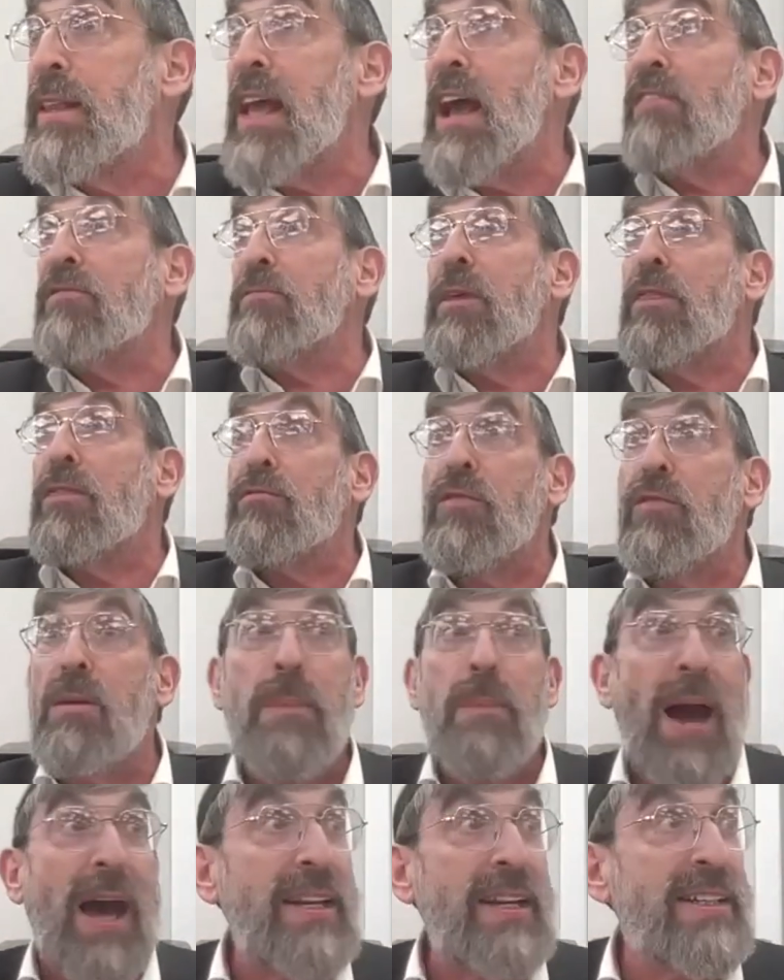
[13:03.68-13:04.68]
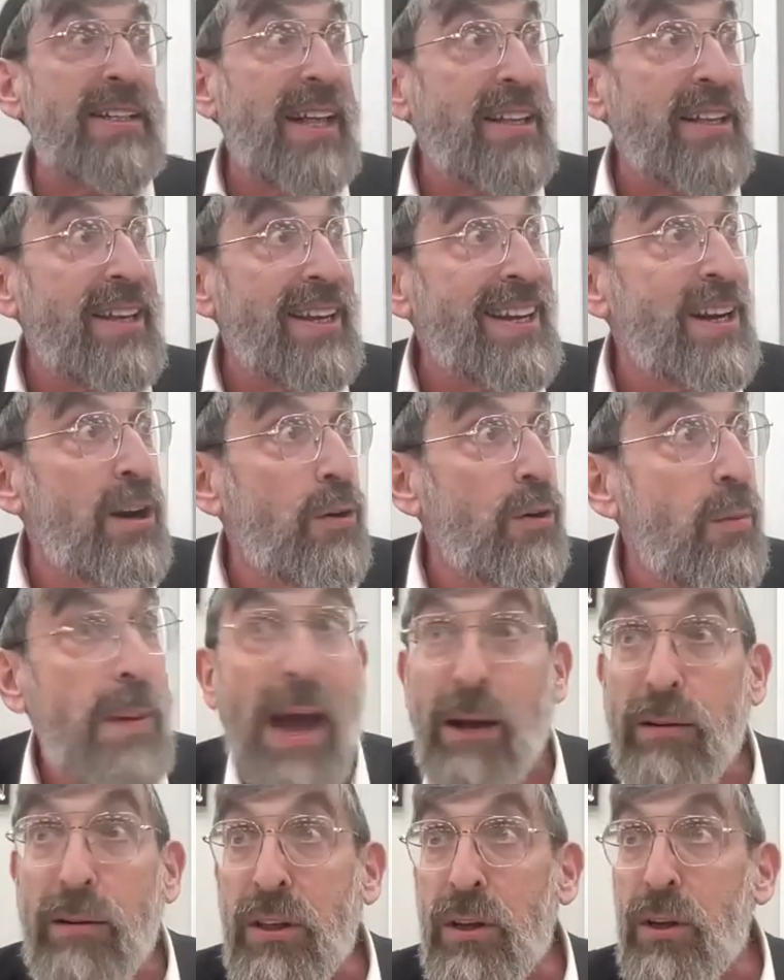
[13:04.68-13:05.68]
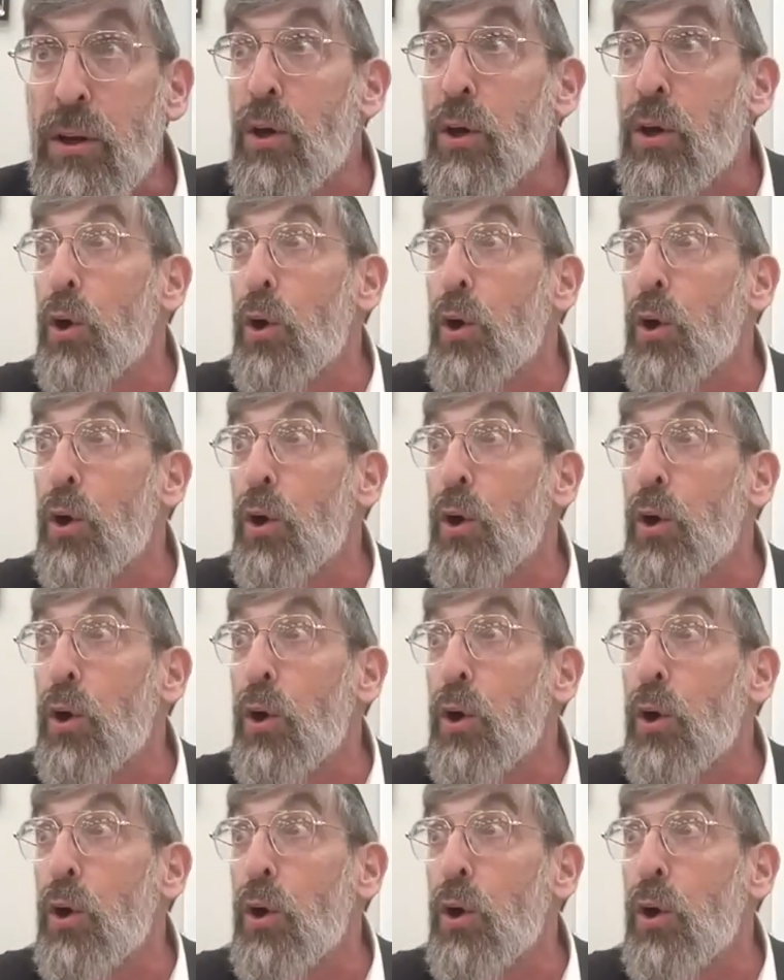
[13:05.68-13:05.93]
They have to be three bodies that you didn't know about